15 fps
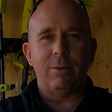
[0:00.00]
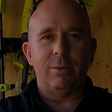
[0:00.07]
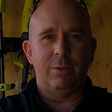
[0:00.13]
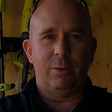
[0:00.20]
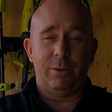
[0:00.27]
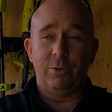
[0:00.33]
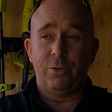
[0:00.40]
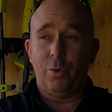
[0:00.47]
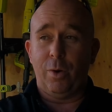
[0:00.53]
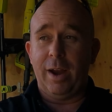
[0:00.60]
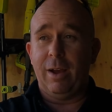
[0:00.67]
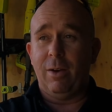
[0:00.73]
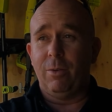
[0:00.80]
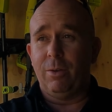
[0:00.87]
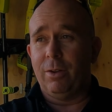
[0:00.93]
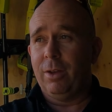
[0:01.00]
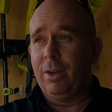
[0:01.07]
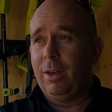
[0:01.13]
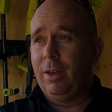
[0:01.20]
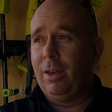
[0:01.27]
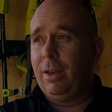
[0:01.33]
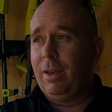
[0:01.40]
A lot of drowned
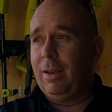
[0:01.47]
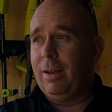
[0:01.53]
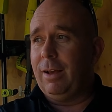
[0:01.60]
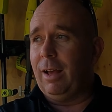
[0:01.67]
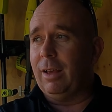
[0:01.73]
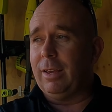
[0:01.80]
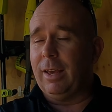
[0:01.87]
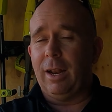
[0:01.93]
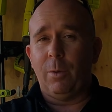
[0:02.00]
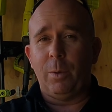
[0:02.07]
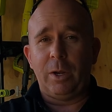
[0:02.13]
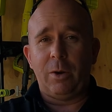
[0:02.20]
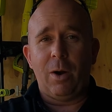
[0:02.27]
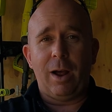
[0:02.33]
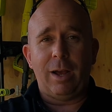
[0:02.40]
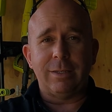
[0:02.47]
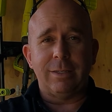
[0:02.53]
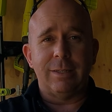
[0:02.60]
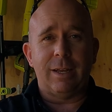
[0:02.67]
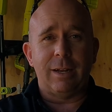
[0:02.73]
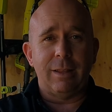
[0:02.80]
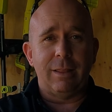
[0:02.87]
yellowy
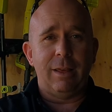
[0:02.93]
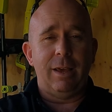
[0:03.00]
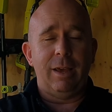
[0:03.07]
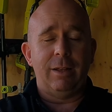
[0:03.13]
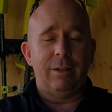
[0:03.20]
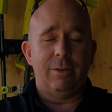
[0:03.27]
grasses under there,